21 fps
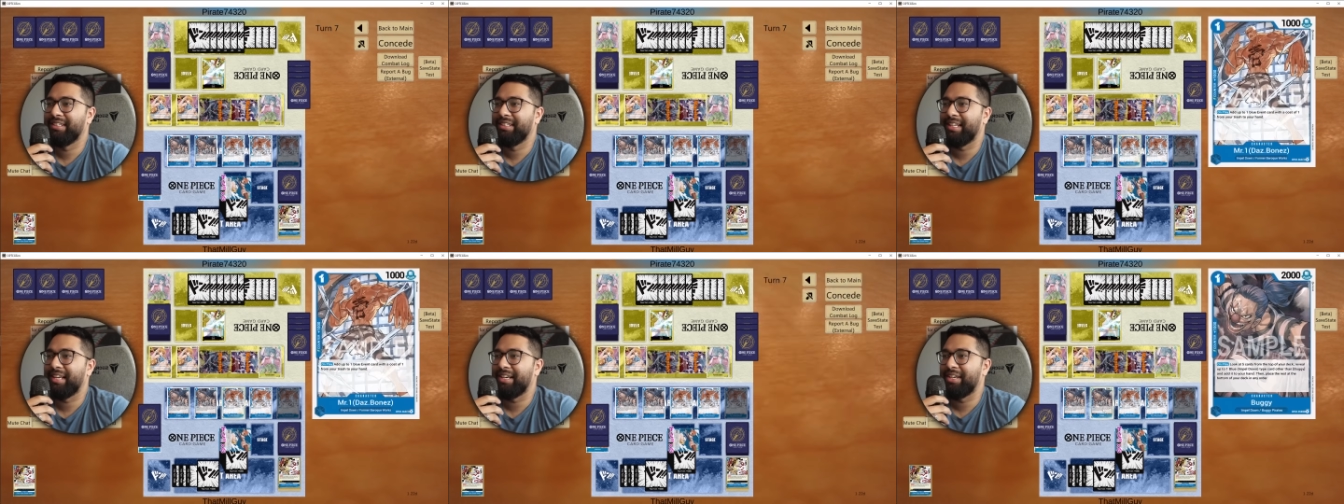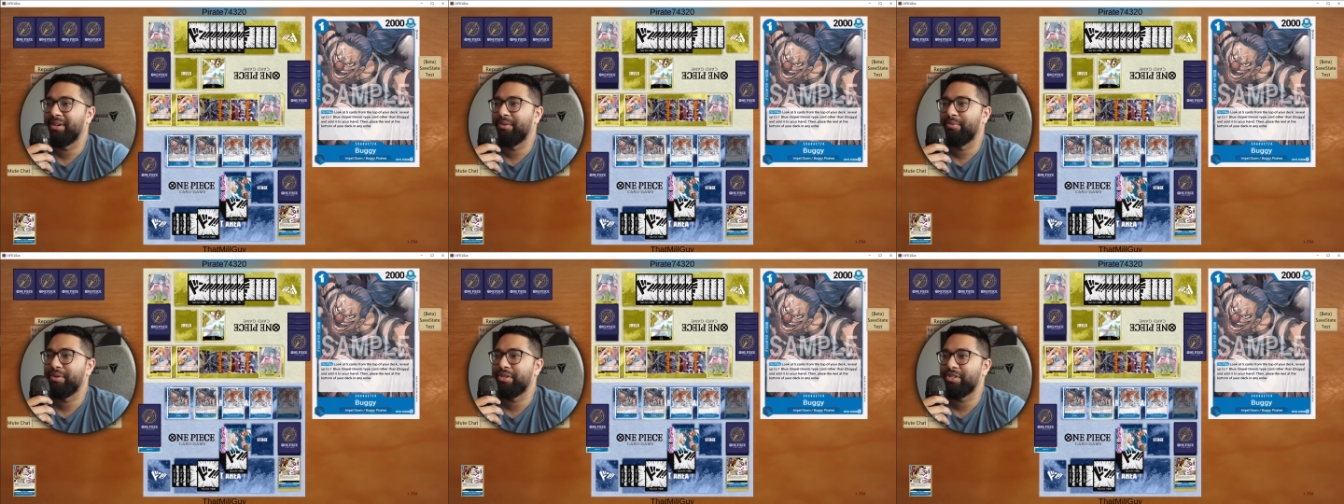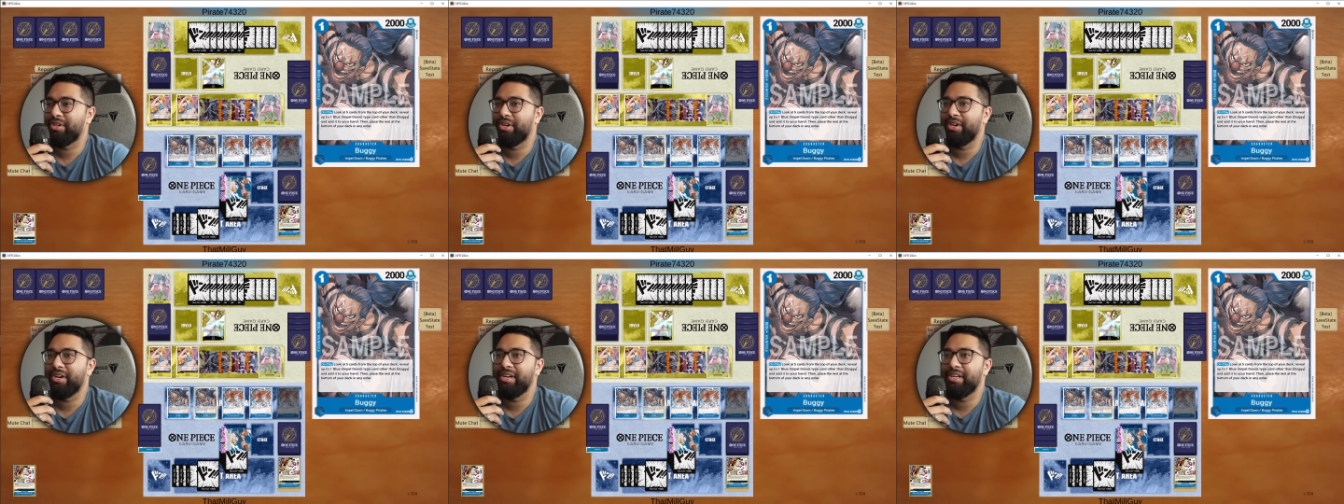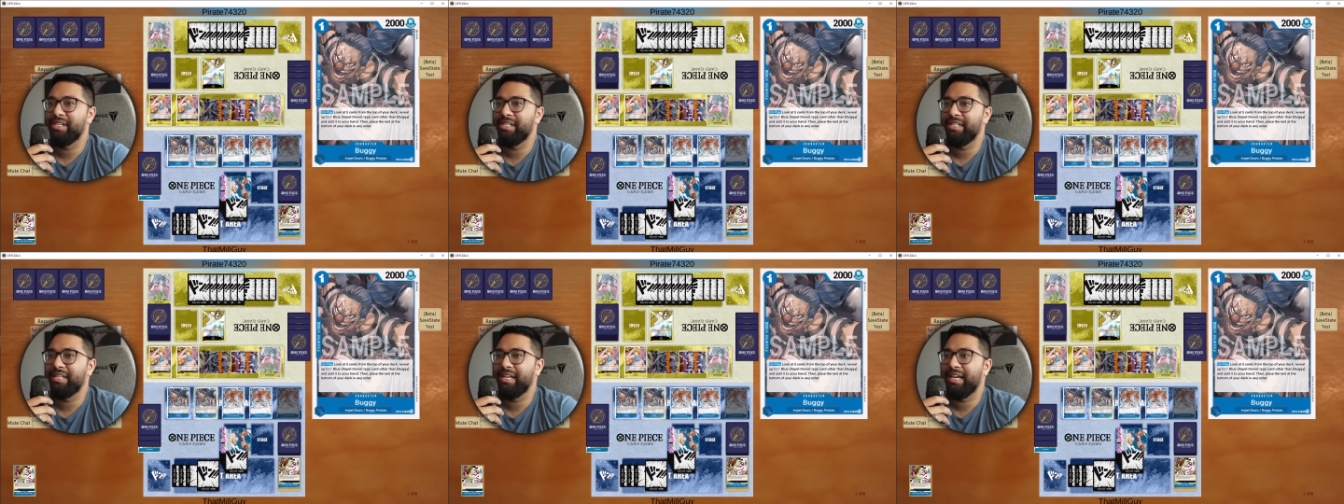I could have
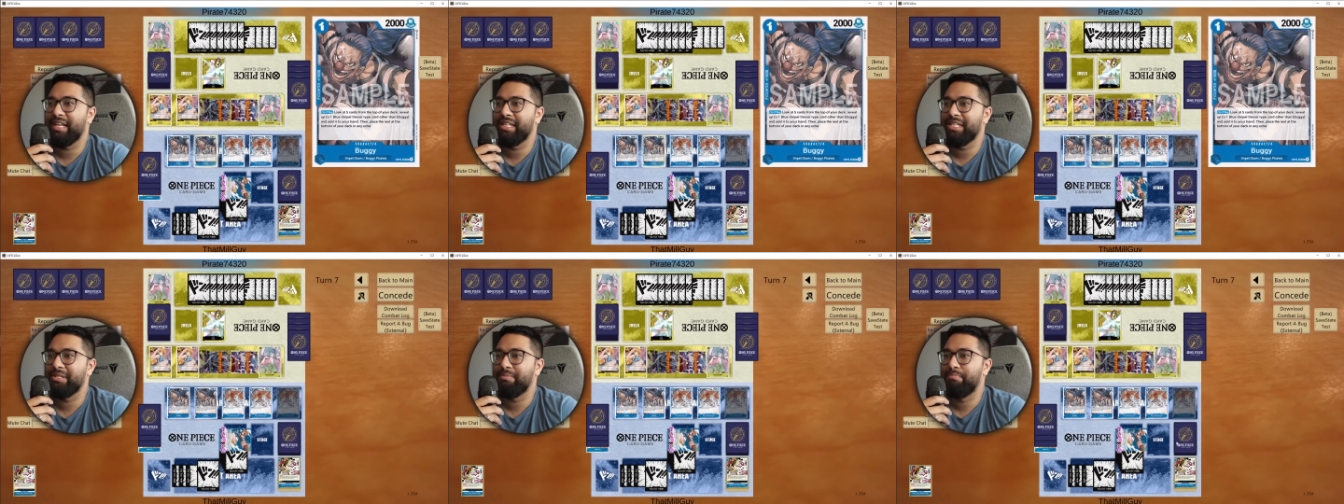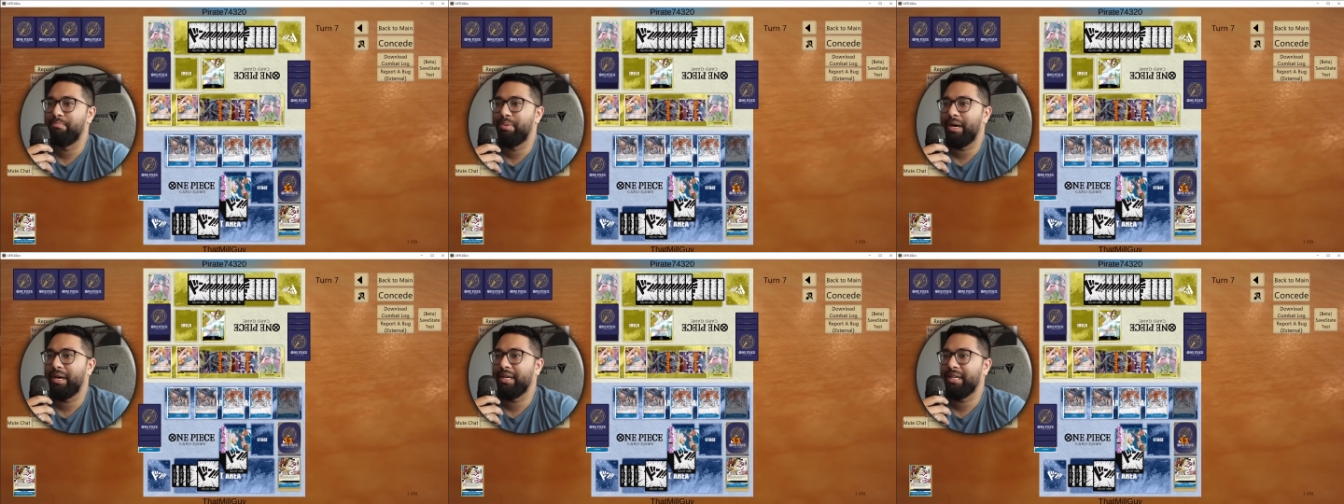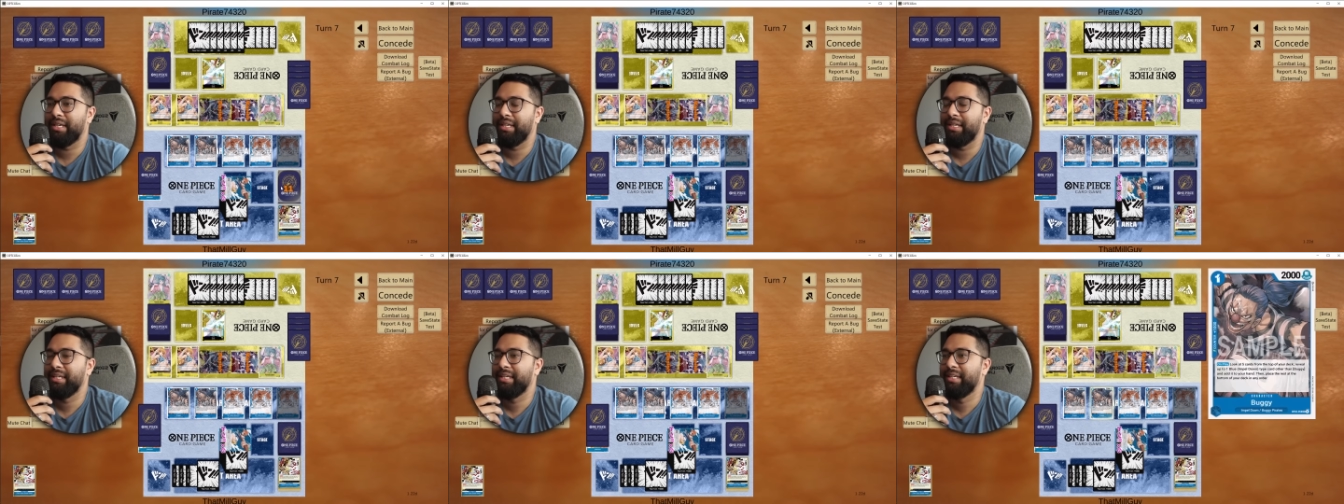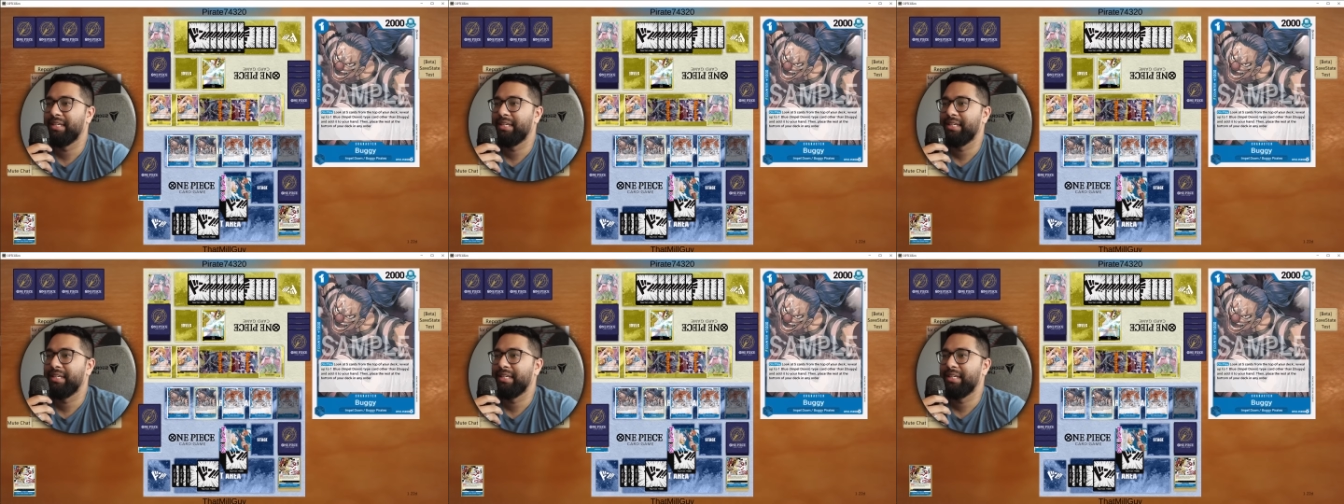returned uh, this buggy